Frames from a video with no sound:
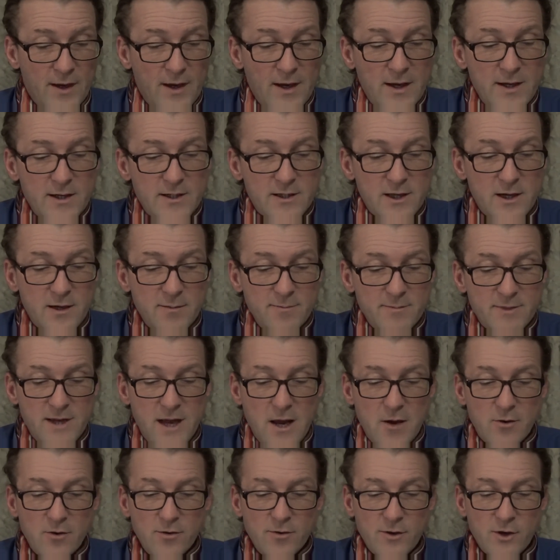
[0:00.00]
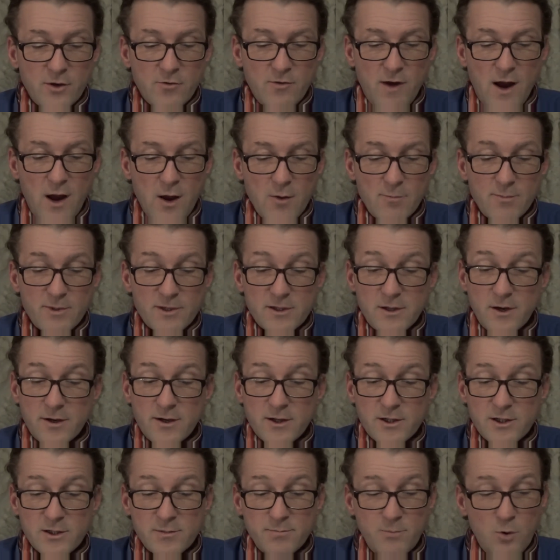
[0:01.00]
He set him down on the ground beside a
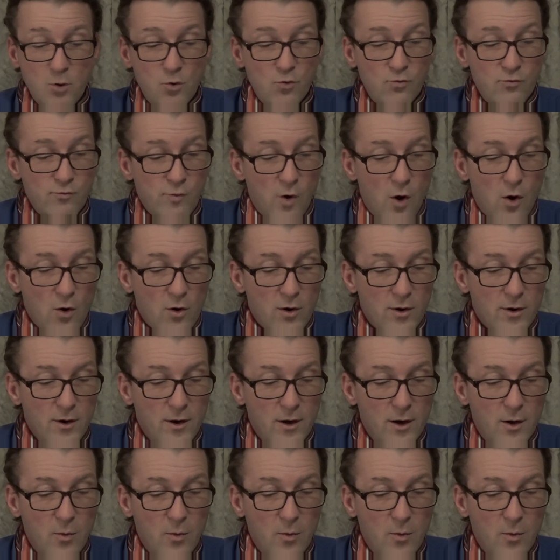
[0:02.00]
small rock